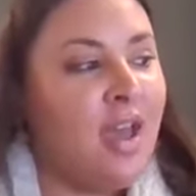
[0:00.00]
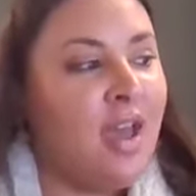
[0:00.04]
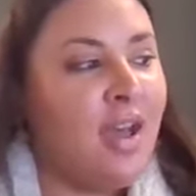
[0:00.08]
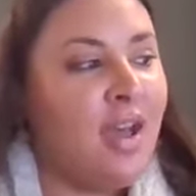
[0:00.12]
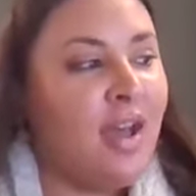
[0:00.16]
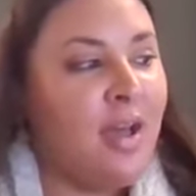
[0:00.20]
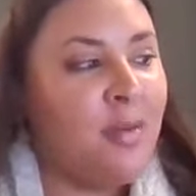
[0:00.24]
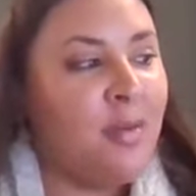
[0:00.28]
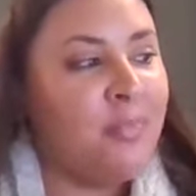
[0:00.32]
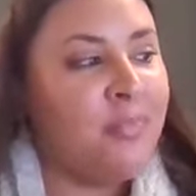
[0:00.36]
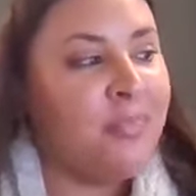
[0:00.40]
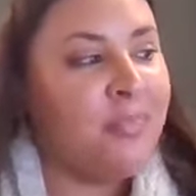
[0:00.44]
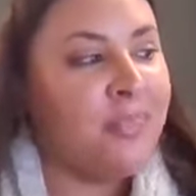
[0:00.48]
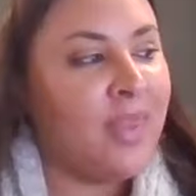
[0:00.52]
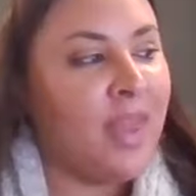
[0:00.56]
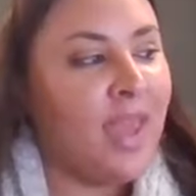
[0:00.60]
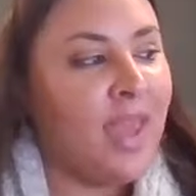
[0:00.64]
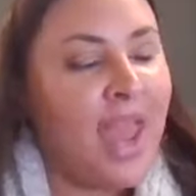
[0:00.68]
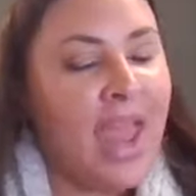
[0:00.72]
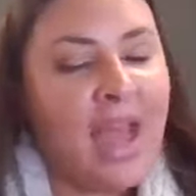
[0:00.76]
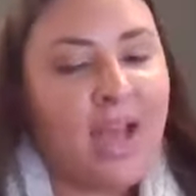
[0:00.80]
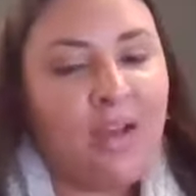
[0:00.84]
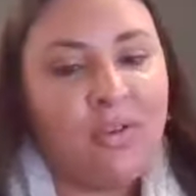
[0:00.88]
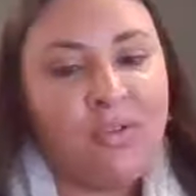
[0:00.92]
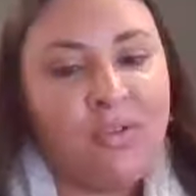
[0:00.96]

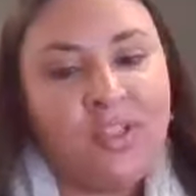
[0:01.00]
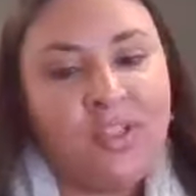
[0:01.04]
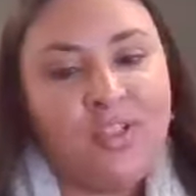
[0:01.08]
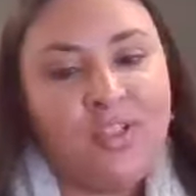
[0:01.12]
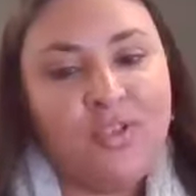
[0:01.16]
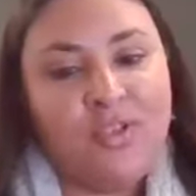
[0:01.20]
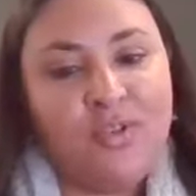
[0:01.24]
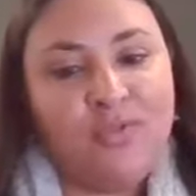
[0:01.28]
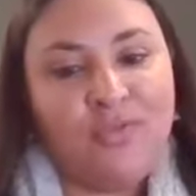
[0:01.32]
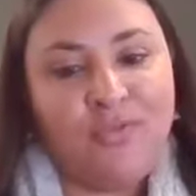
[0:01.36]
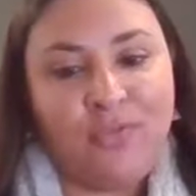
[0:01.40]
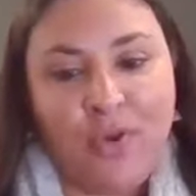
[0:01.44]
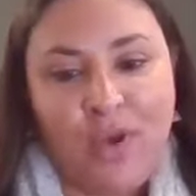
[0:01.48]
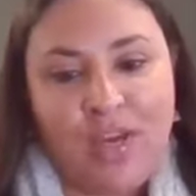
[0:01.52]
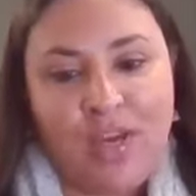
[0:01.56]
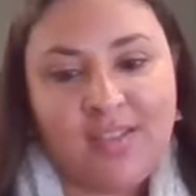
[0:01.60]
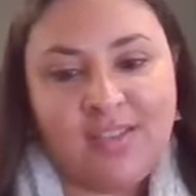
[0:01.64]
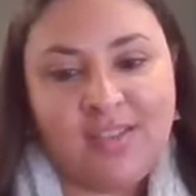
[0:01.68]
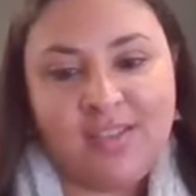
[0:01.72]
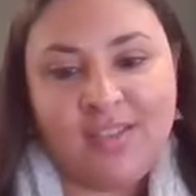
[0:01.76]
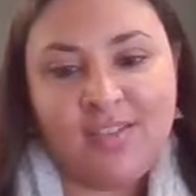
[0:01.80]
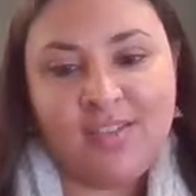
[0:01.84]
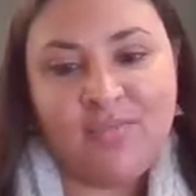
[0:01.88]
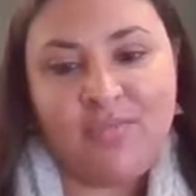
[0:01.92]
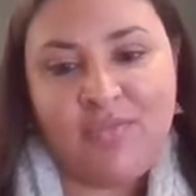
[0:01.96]
how did your
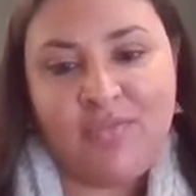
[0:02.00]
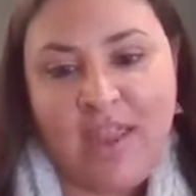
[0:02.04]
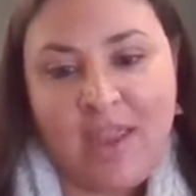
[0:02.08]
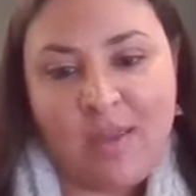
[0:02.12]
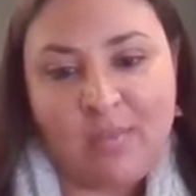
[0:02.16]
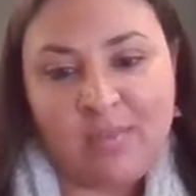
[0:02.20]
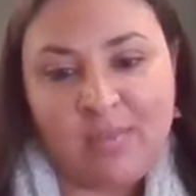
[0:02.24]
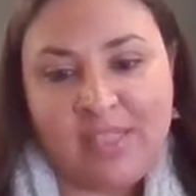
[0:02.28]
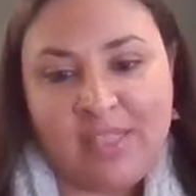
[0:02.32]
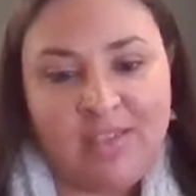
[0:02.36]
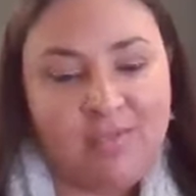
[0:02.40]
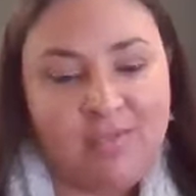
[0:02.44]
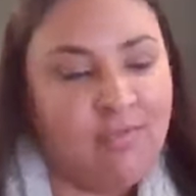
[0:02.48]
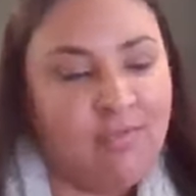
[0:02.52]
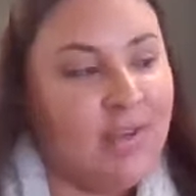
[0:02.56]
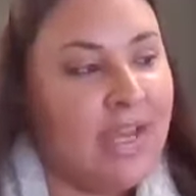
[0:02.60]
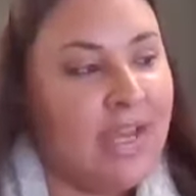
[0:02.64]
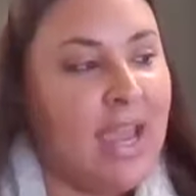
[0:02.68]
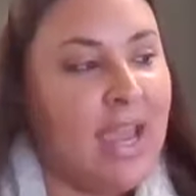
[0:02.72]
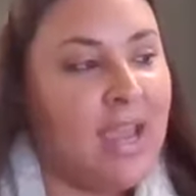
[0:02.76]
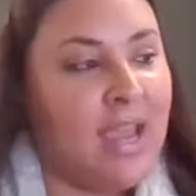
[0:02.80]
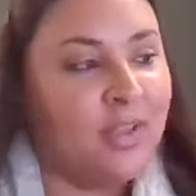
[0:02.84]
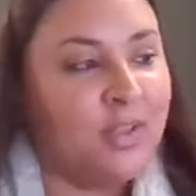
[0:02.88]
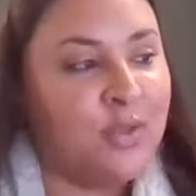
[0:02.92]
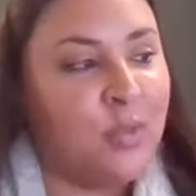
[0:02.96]
friends and family
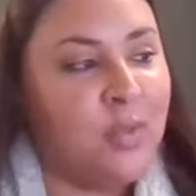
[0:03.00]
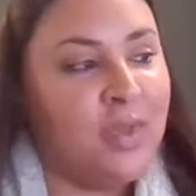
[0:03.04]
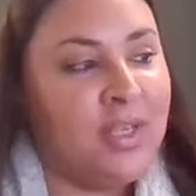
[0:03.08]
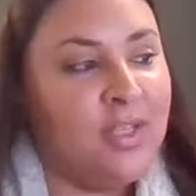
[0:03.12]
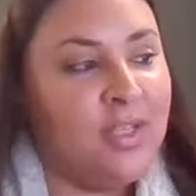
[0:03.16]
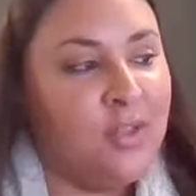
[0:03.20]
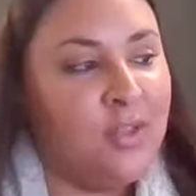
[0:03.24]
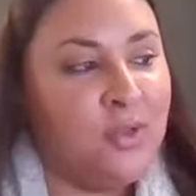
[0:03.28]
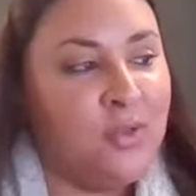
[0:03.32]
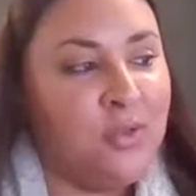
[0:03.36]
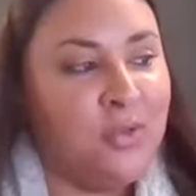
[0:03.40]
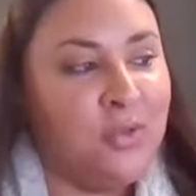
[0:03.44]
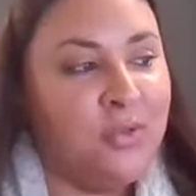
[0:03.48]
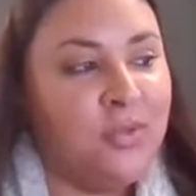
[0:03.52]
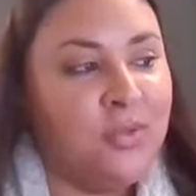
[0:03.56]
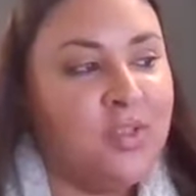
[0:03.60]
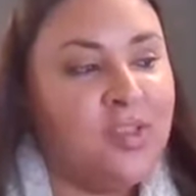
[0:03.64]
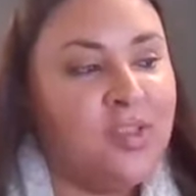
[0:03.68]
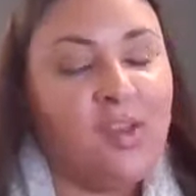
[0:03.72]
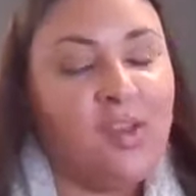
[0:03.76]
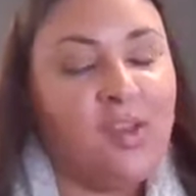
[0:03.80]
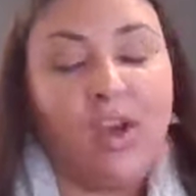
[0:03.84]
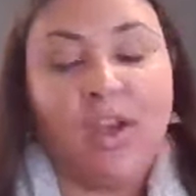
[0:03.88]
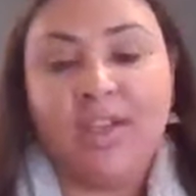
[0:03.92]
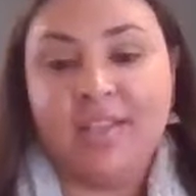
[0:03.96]
react when you
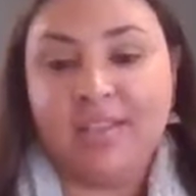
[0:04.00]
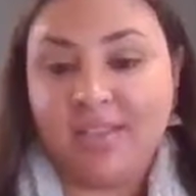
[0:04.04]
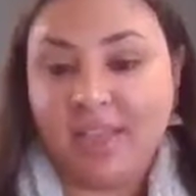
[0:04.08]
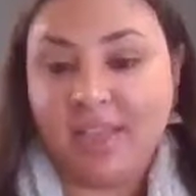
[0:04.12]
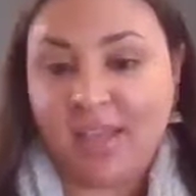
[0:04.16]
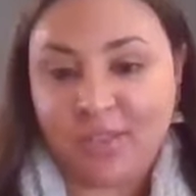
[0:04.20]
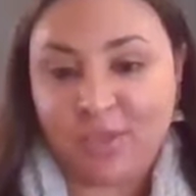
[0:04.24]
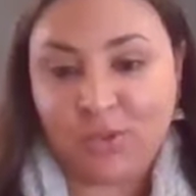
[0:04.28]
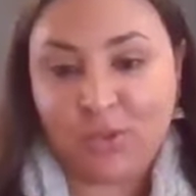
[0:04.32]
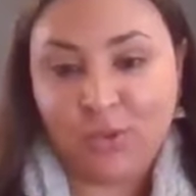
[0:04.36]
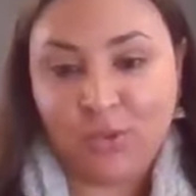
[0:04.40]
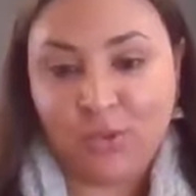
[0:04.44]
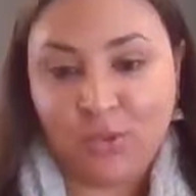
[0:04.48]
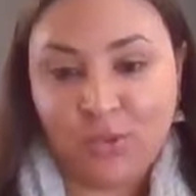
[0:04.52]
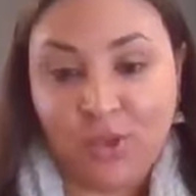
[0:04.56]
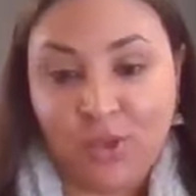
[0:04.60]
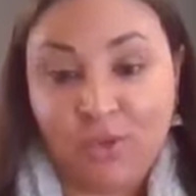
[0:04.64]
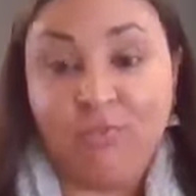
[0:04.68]
decided that you